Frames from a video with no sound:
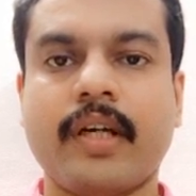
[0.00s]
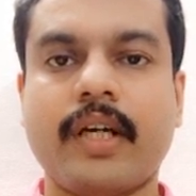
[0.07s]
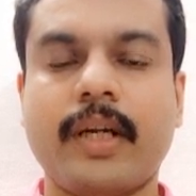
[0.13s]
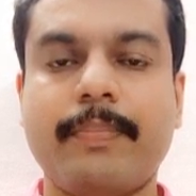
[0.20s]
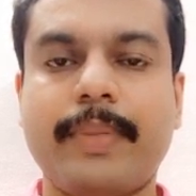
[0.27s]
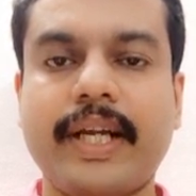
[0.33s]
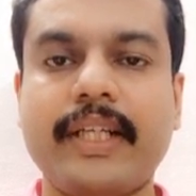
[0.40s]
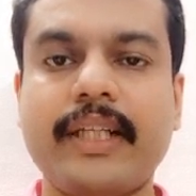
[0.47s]

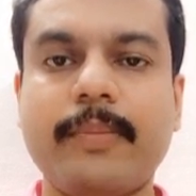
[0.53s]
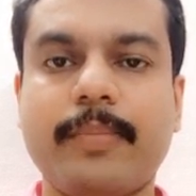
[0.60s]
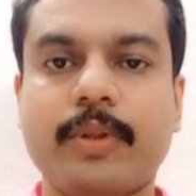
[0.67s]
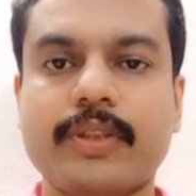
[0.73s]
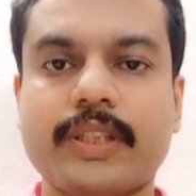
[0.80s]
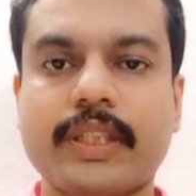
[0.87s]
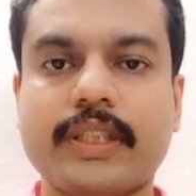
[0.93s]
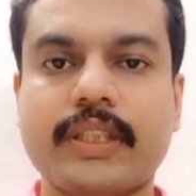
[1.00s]
Repeat the
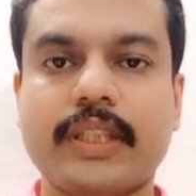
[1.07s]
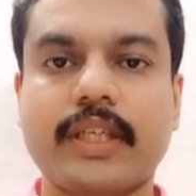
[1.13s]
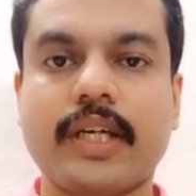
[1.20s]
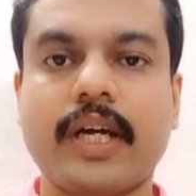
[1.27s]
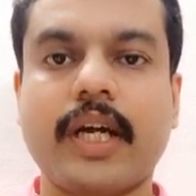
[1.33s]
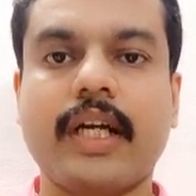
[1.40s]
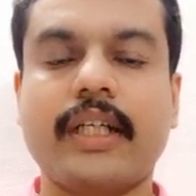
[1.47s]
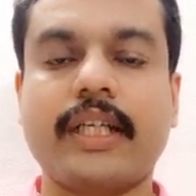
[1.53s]
procedure
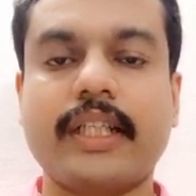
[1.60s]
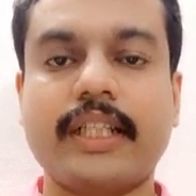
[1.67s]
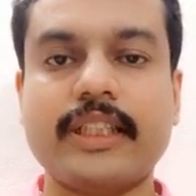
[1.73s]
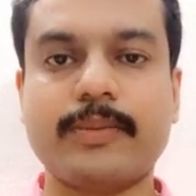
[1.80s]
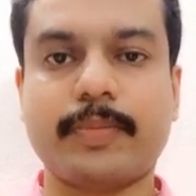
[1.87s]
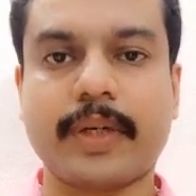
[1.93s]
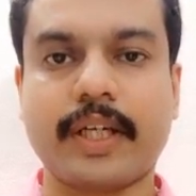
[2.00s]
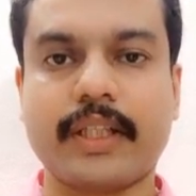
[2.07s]
till the
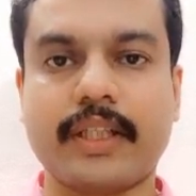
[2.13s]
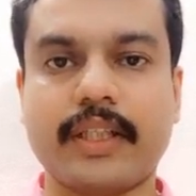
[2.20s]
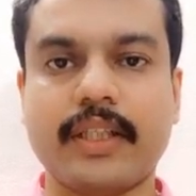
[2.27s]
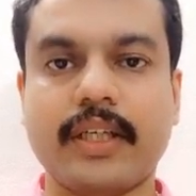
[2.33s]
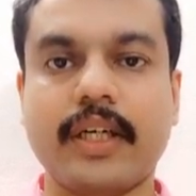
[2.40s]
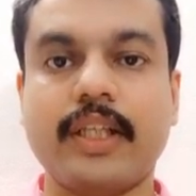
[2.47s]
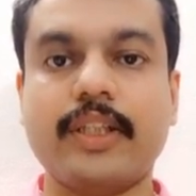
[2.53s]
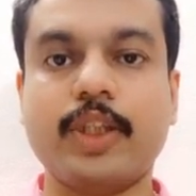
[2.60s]
spreader
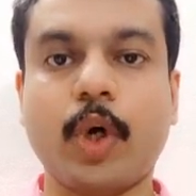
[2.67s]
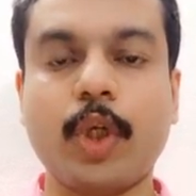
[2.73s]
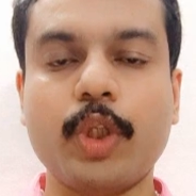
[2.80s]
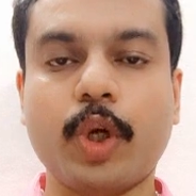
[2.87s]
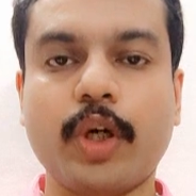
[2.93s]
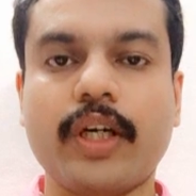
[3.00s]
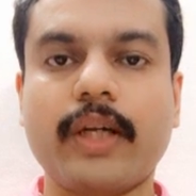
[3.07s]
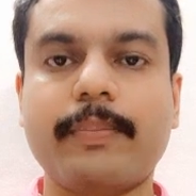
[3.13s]
no
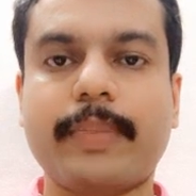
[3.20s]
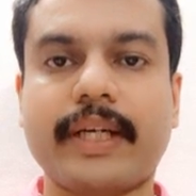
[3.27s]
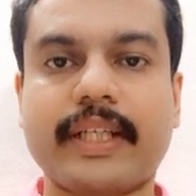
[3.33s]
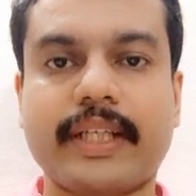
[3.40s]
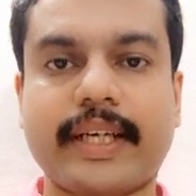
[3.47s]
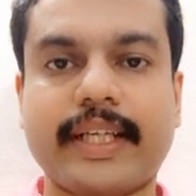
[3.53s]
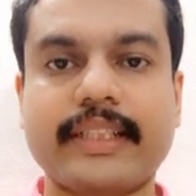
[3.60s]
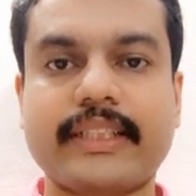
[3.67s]
longer
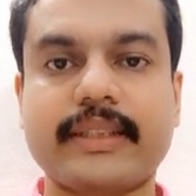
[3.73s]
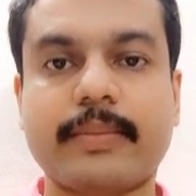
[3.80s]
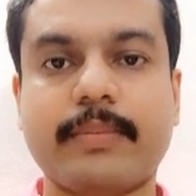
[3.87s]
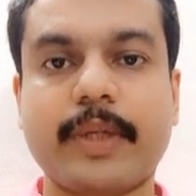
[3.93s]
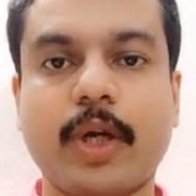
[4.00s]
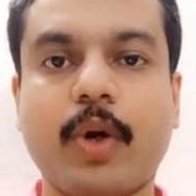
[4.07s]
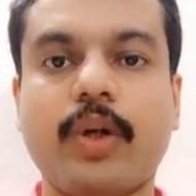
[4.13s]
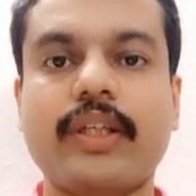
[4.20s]
penetrates
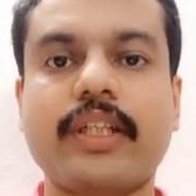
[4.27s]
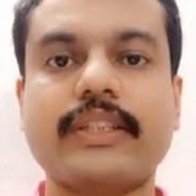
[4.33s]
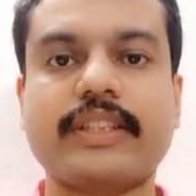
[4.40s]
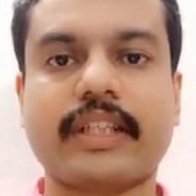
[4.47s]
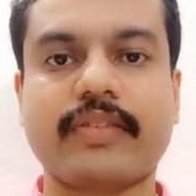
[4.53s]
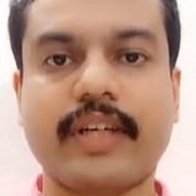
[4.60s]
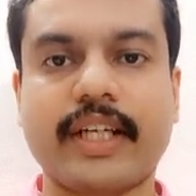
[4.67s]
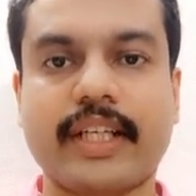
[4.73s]
beyond the
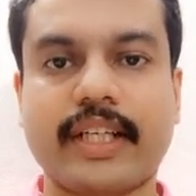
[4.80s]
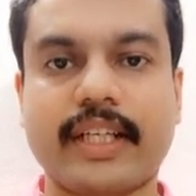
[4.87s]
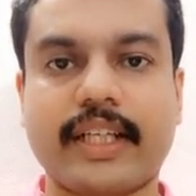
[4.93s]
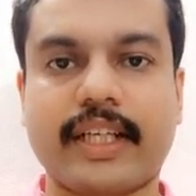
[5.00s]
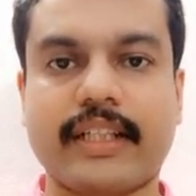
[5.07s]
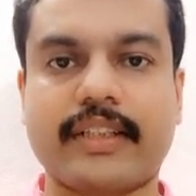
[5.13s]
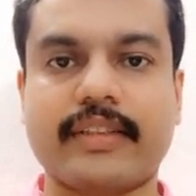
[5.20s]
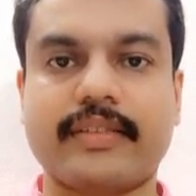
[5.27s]
cervical
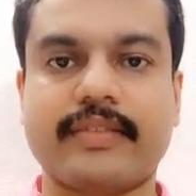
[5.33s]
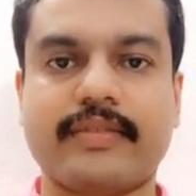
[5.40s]
line.